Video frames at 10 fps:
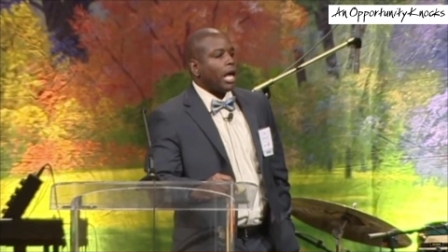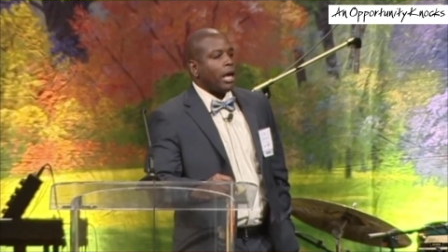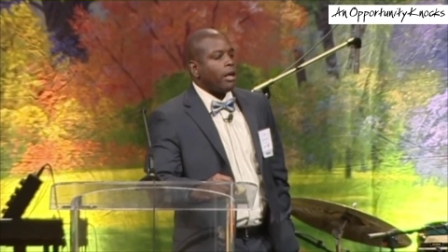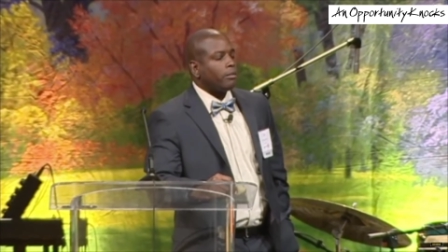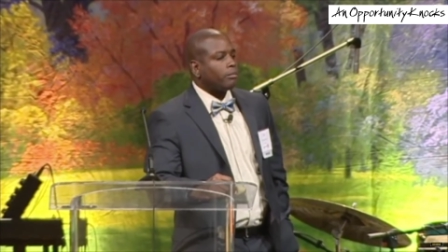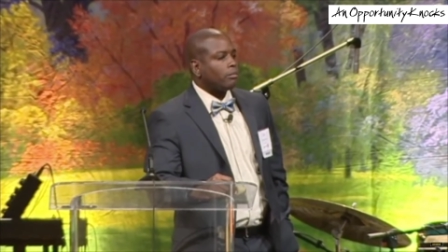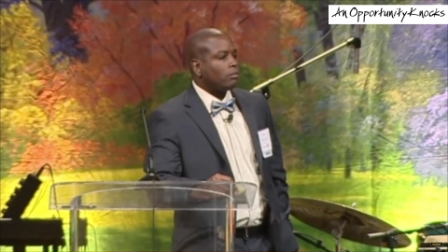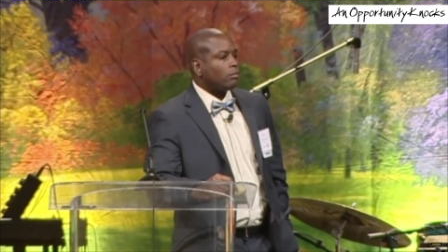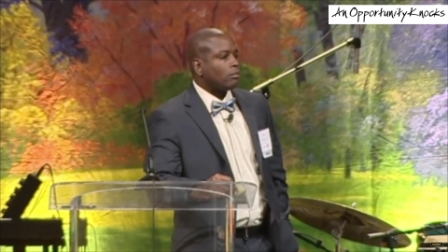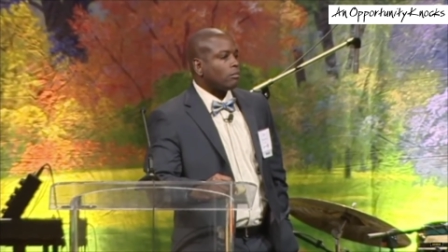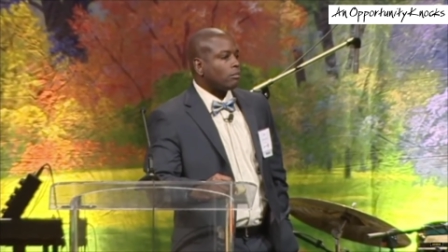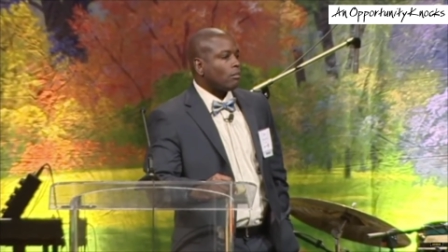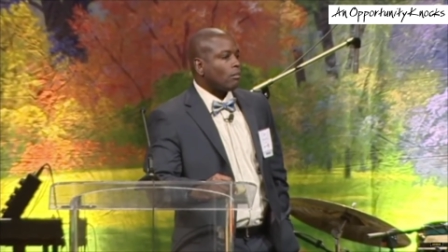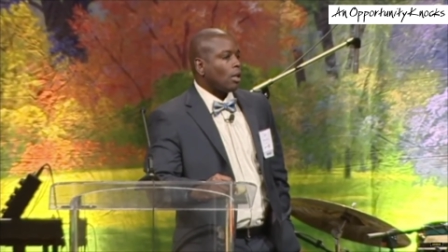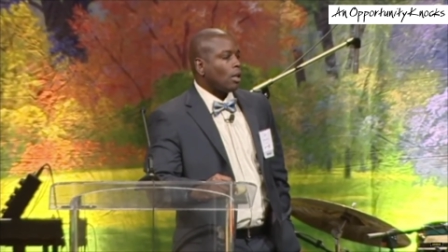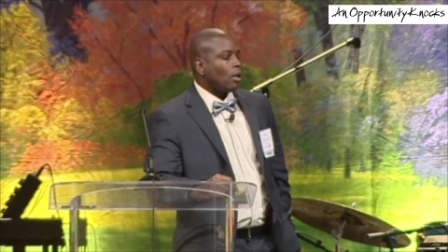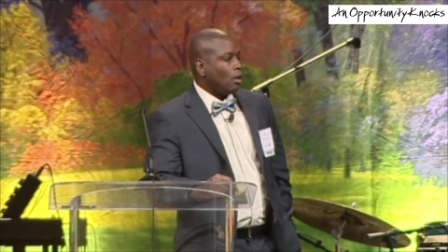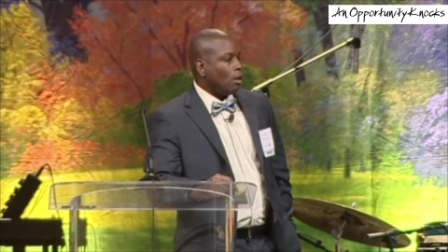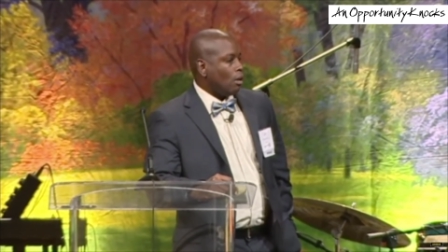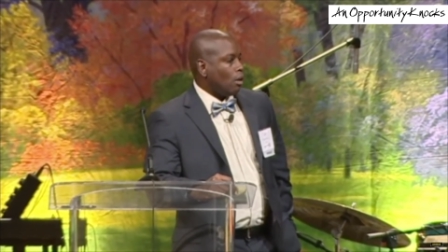had.
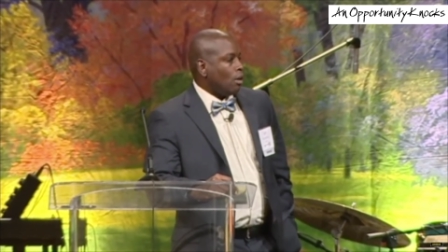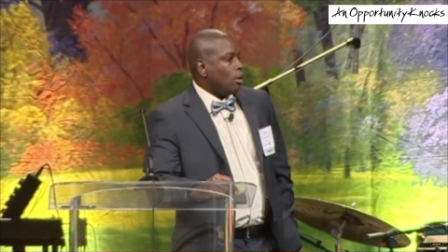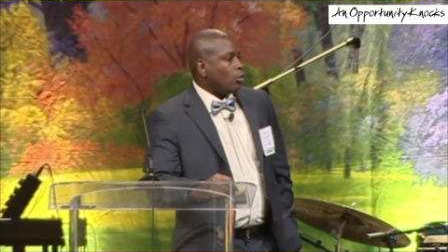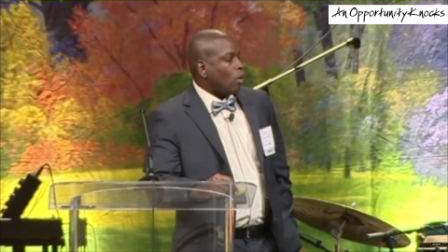It